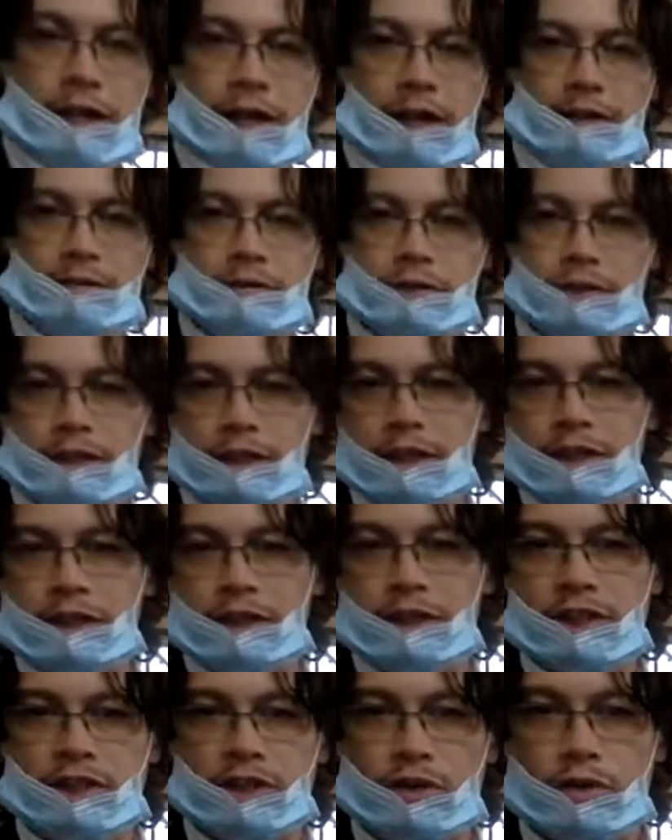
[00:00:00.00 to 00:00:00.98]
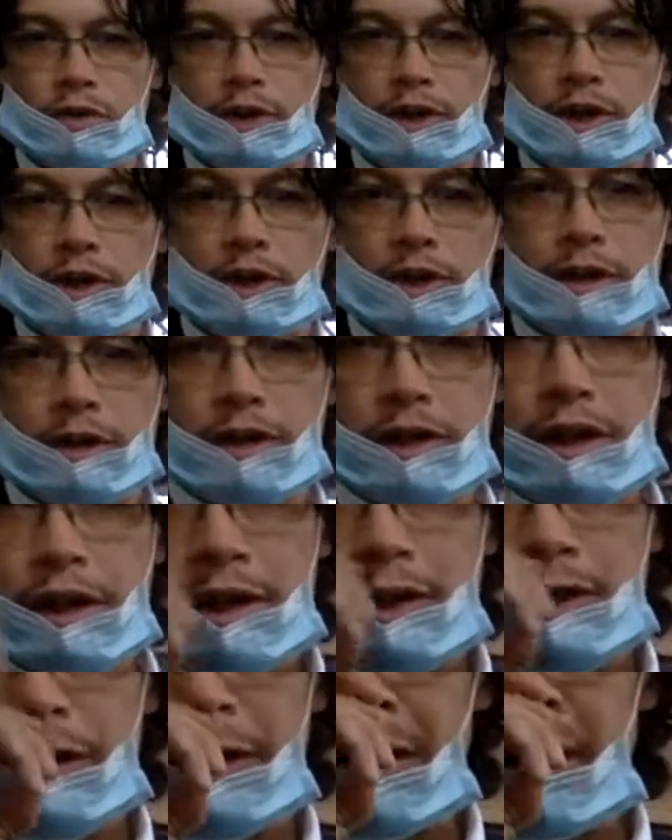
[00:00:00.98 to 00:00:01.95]
advertising going on.
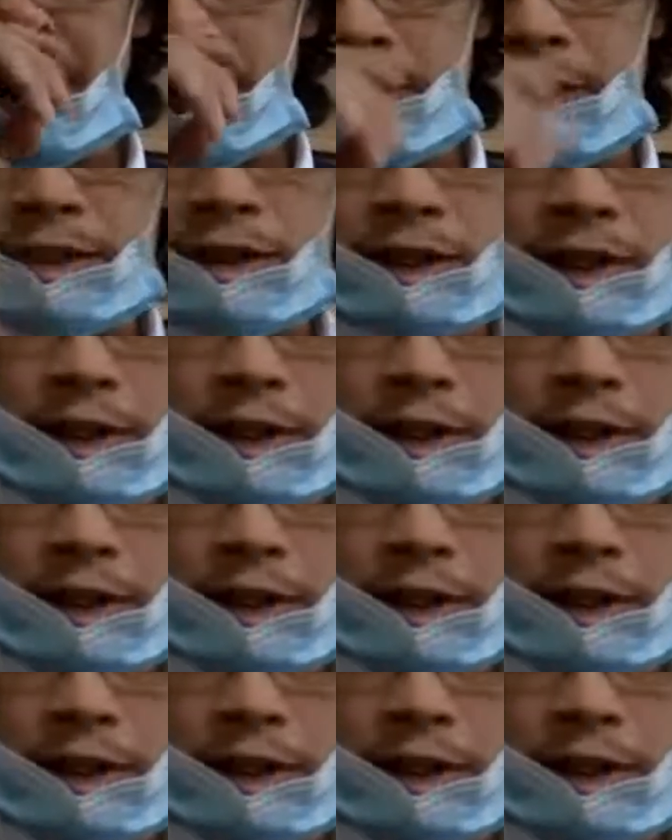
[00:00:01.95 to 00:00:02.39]
None of this